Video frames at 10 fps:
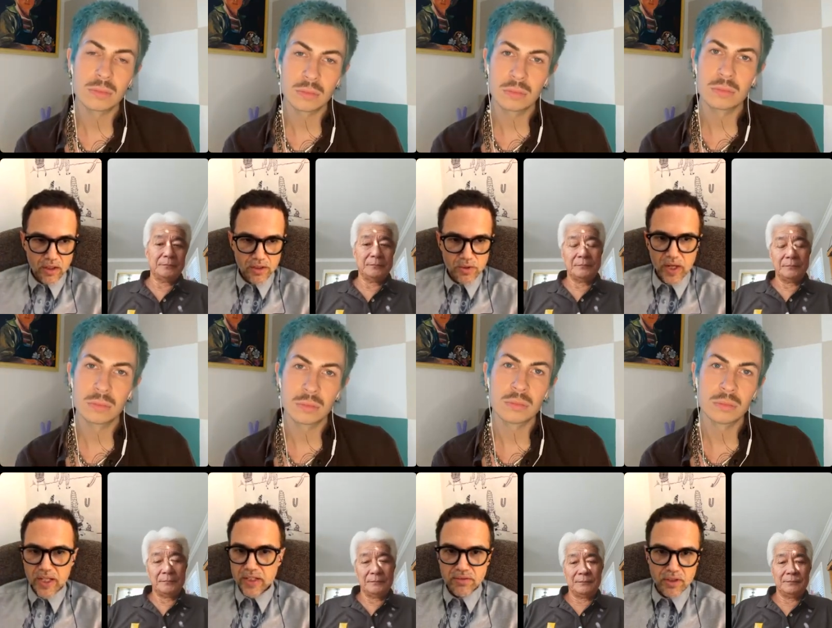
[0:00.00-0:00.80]
Speaker 1: So I
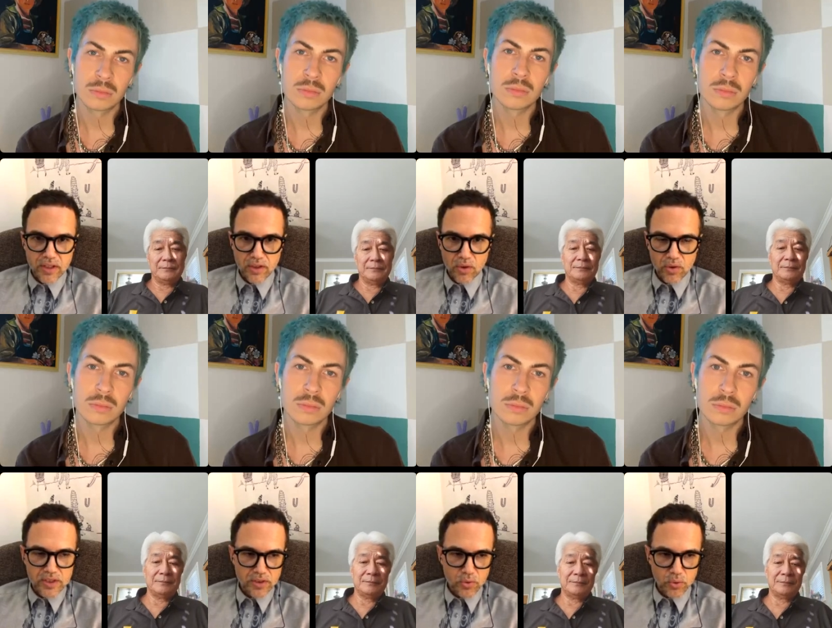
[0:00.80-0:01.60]
didn't even, you know, it's
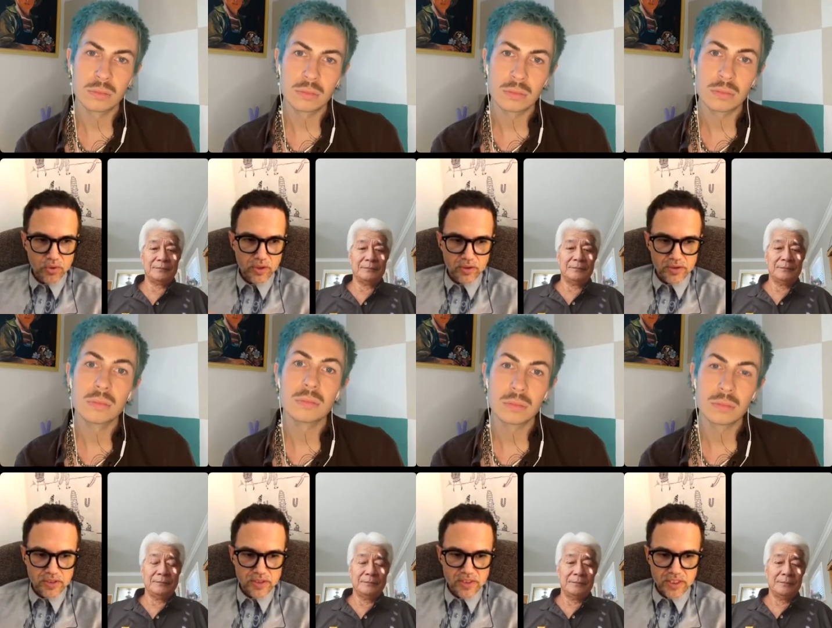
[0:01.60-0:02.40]
cool to. to
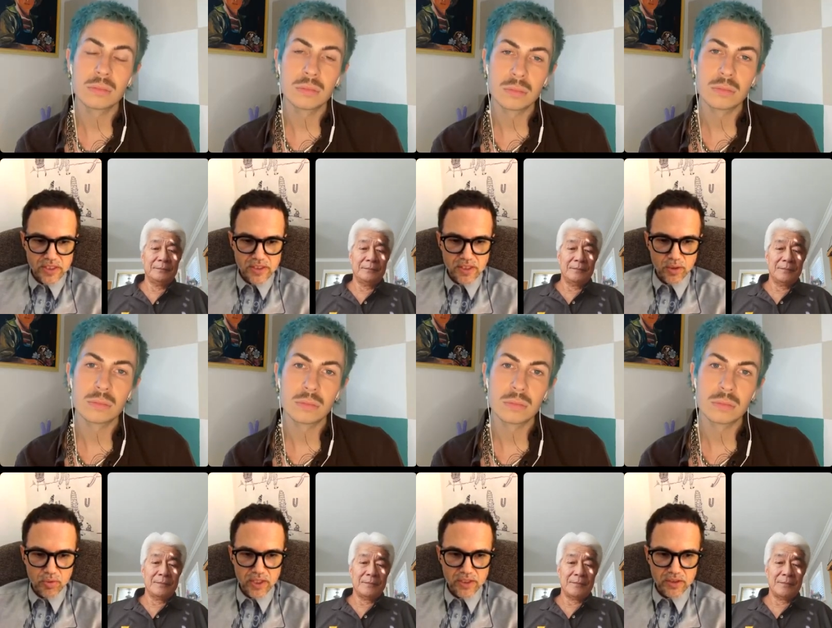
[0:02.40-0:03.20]
see it's
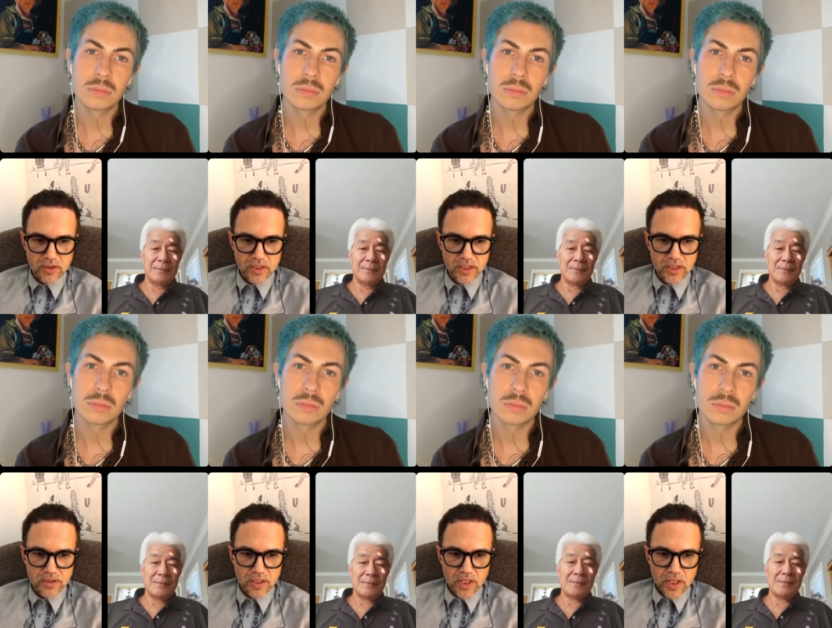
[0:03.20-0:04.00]
celebrating thirty years,
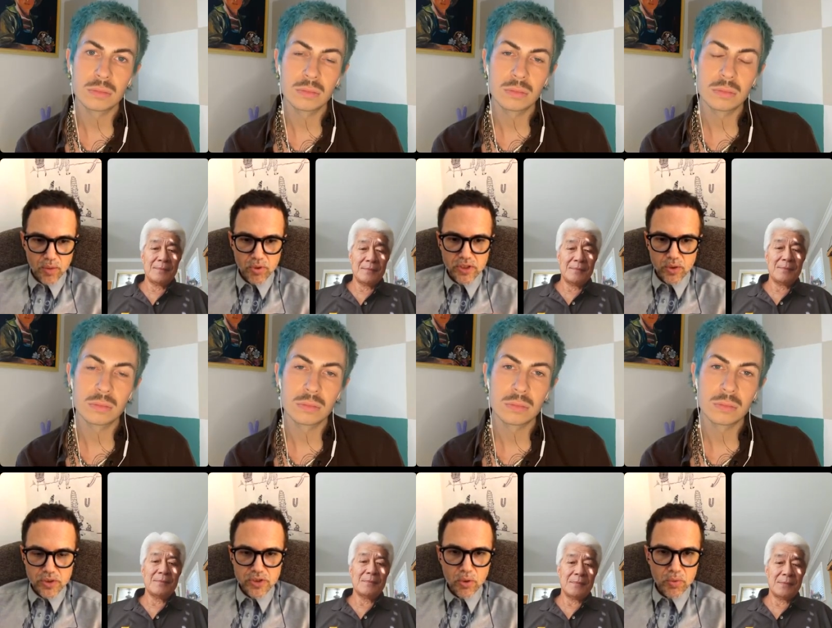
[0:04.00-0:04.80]
but there were
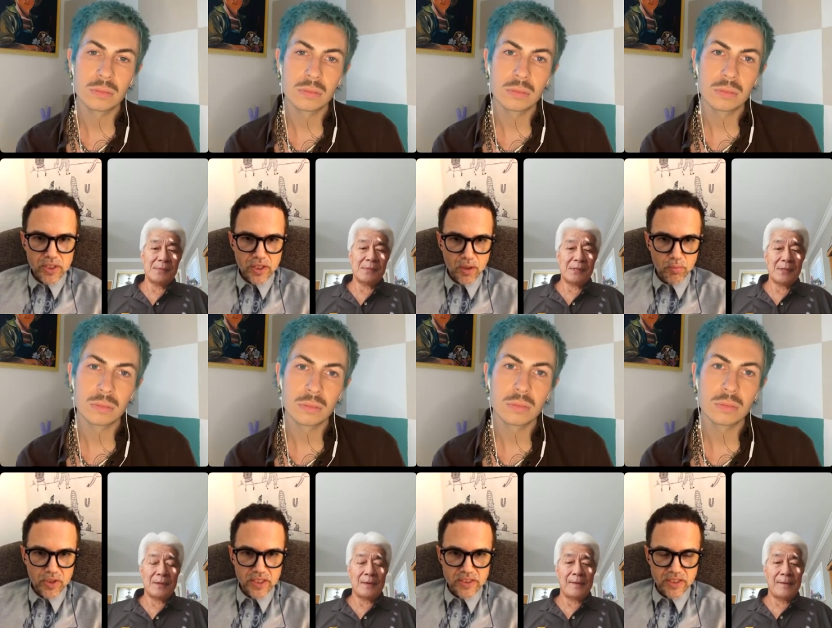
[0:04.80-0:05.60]
so many
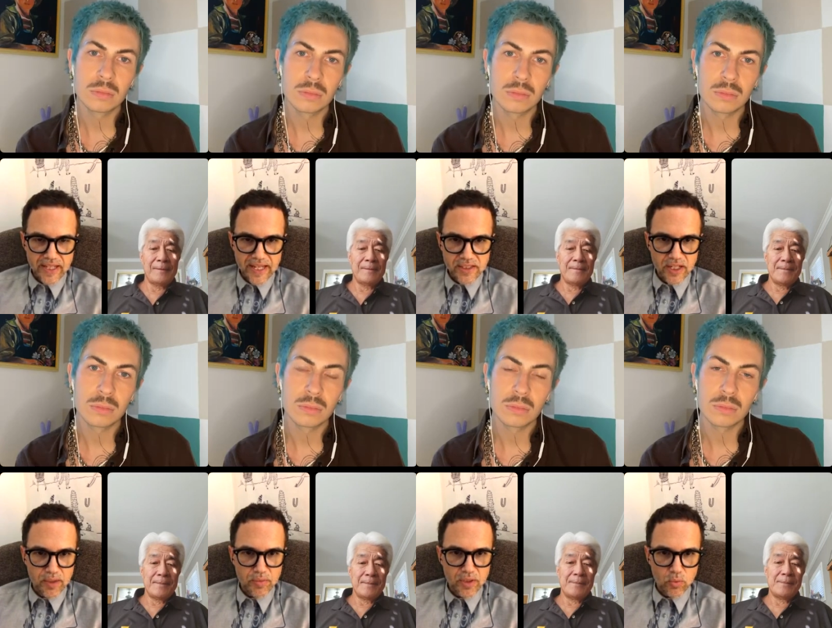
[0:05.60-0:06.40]
companies at that time
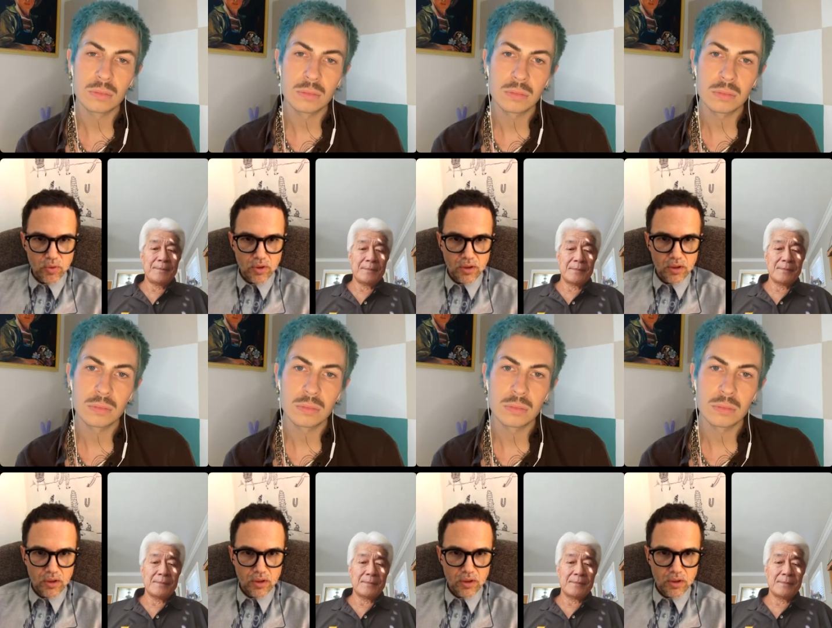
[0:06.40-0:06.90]
that were